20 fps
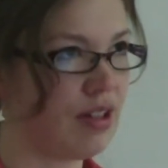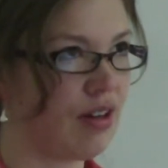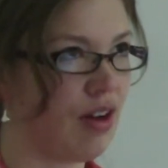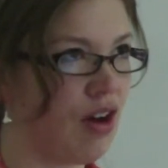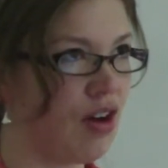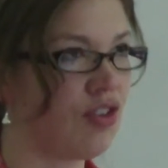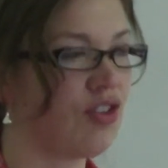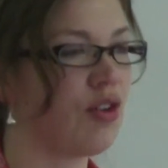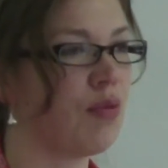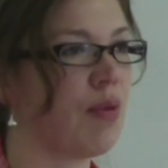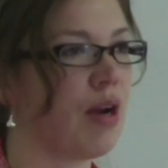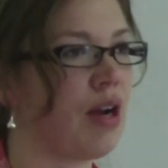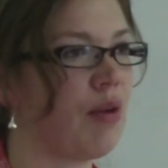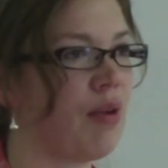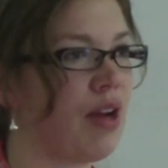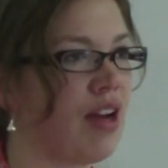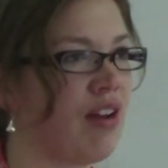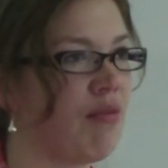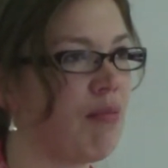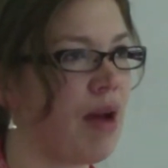also by
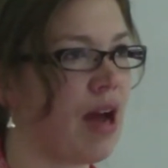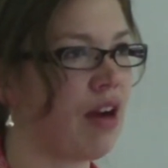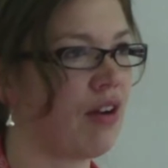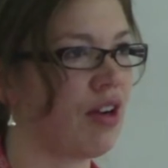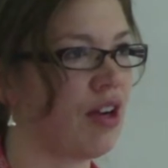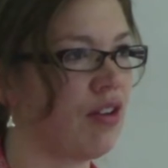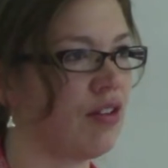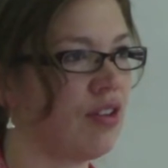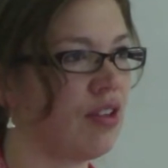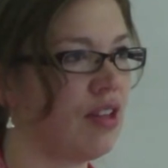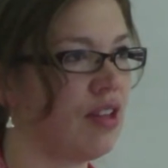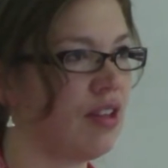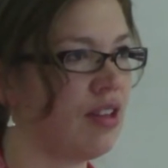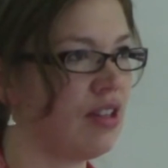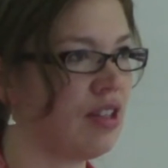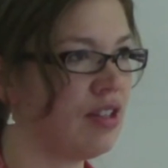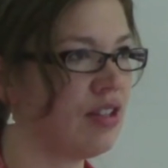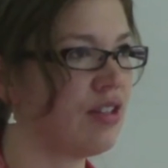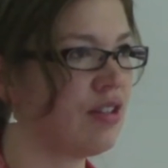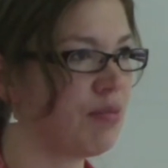way of background,
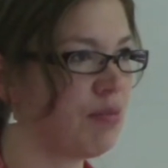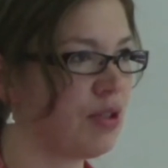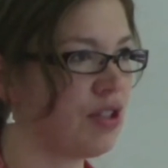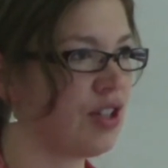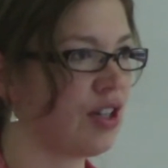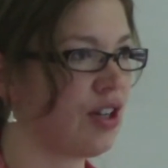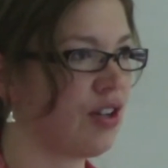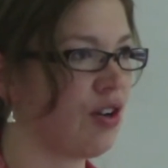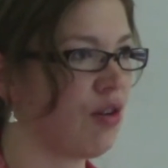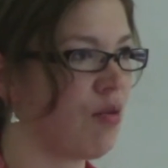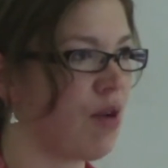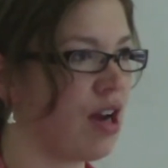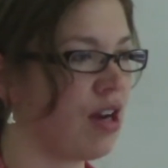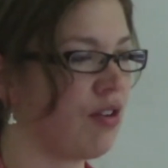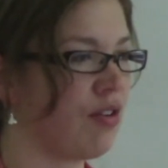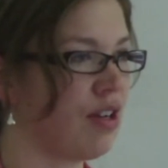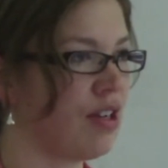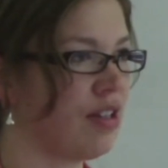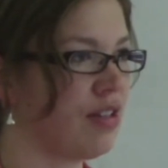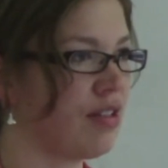this particular
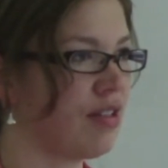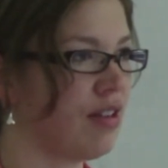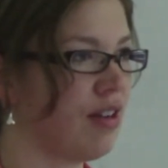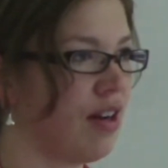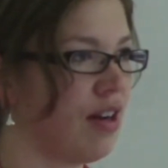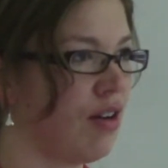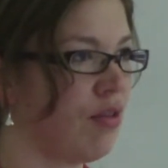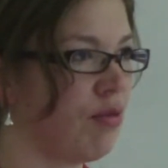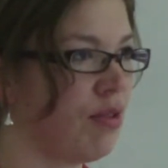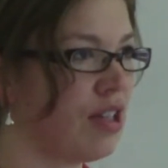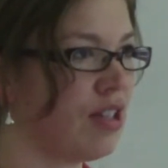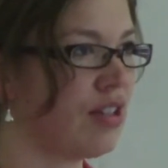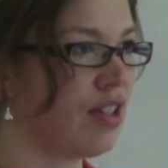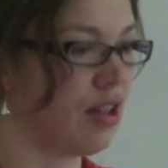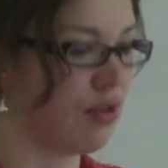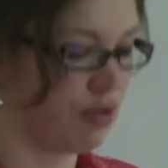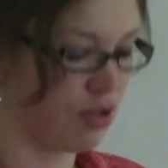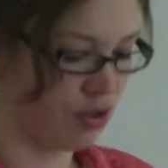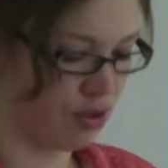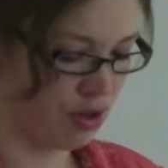winery's
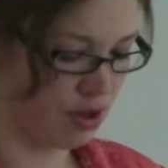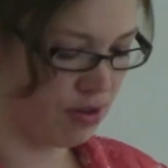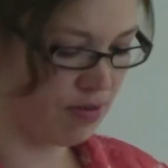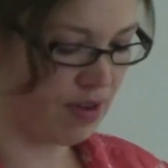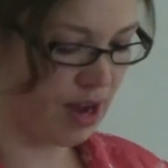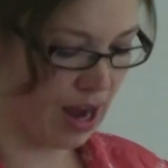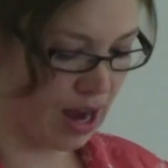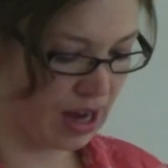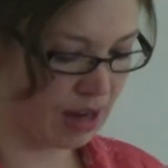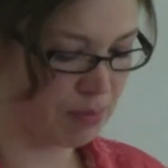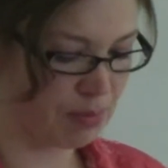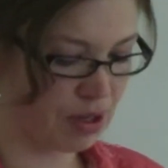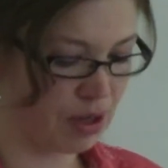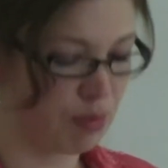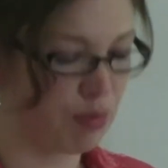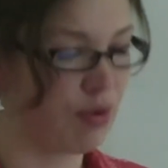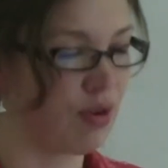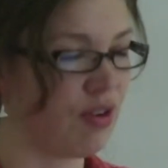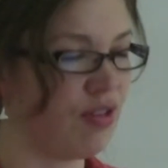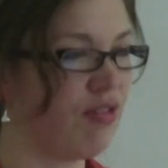Riesling Reserve had been
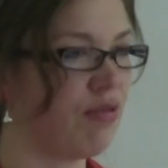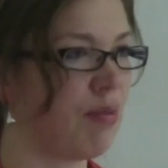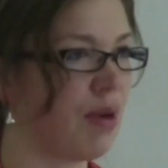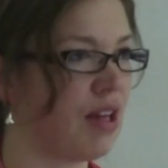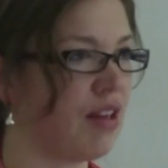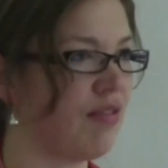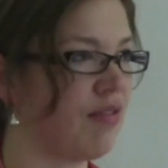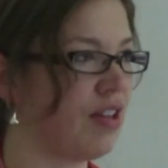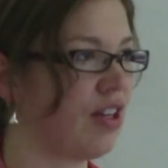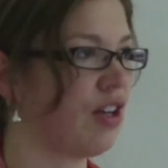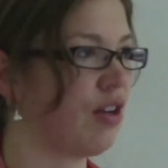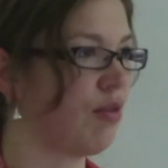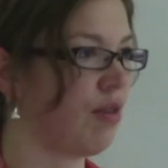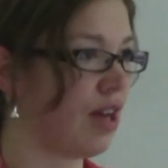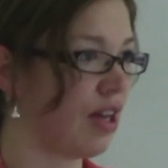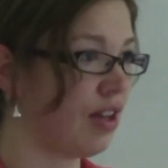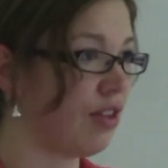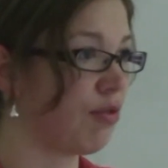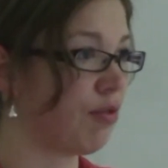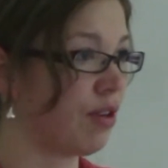approved by the
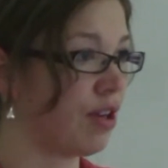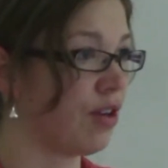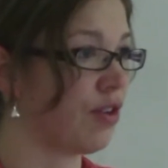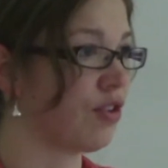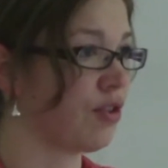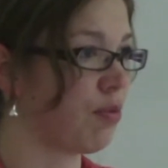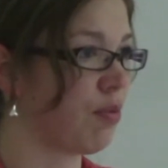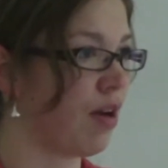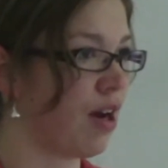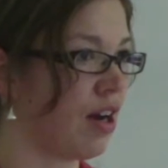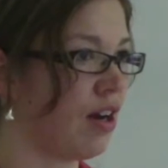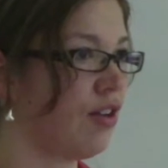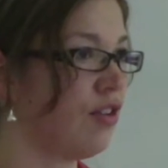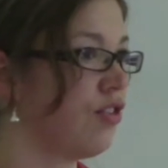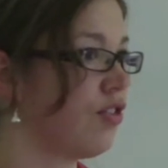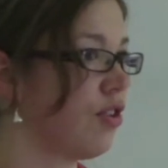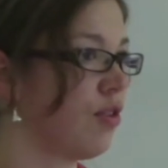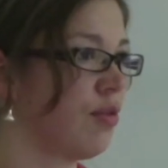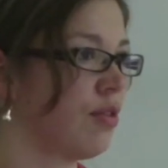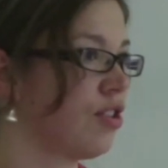VQA 3 years prior,
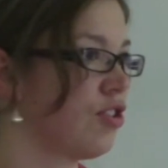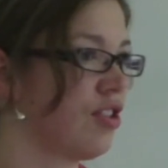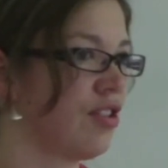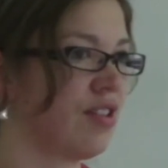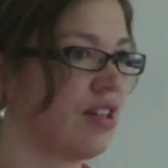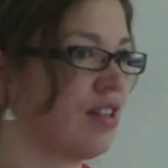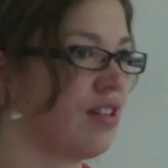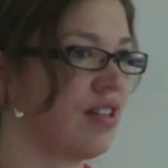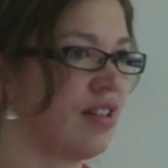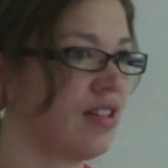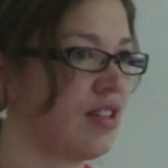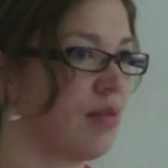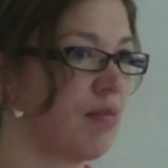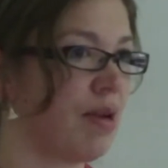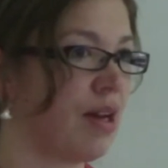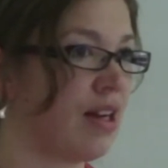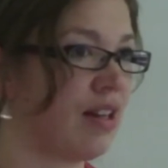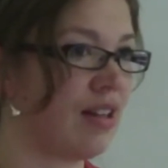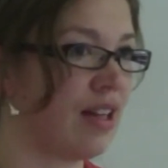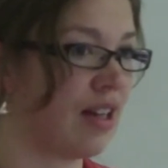so it was just
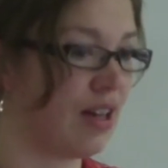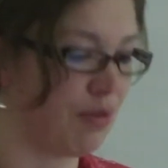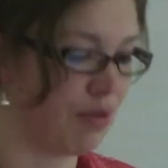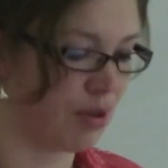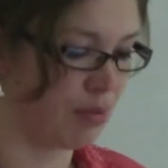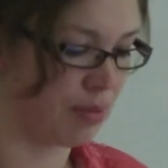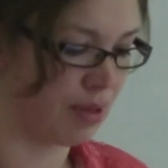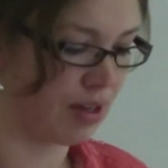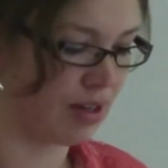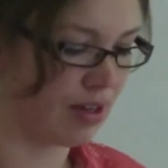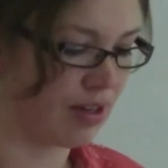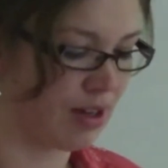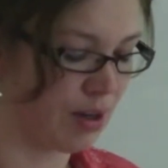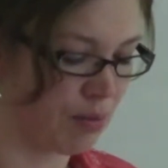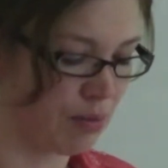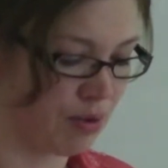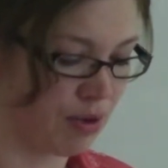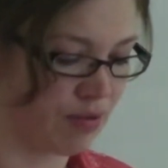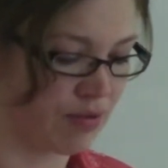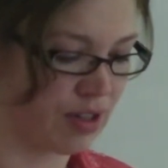anticipated that it would be
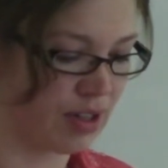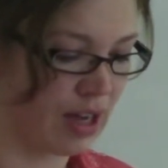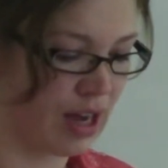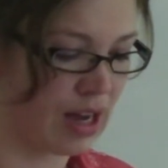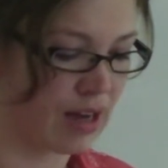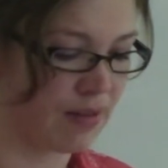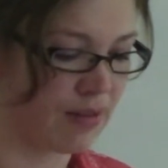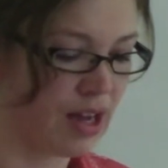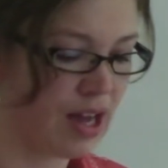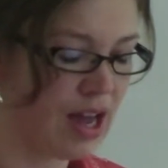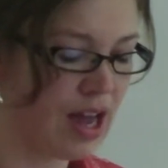approved again.